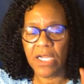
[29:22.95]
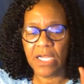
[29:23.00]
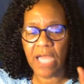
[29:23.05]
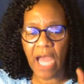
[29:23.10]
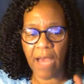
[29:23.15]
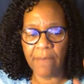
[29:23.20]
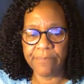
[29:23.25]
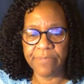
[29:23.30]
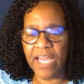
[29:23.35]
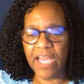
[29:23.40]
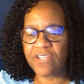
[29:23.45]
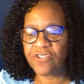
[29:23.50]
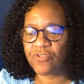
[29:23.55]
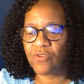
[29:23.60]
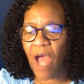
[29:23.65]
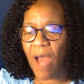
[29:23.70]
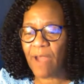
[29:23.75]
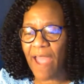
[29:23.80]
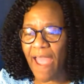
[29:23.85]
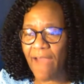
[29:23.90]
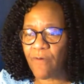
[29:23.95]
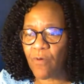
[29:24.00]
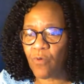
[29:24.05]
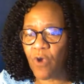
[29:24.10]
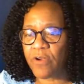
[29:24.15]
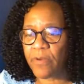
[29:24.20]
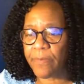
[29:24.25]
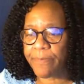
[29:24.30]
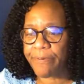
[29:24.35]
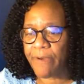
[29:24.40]
God bless you. I'm going to have a
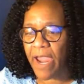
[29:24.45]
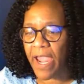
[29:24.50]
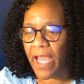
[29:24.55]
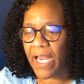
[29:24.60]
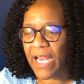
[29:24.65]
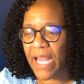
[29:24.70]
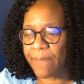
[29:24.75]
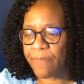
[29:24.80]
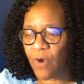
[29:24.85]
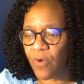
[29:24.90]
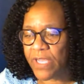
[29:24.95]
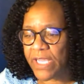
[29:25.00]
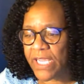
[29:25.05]
word of prayer and I'm going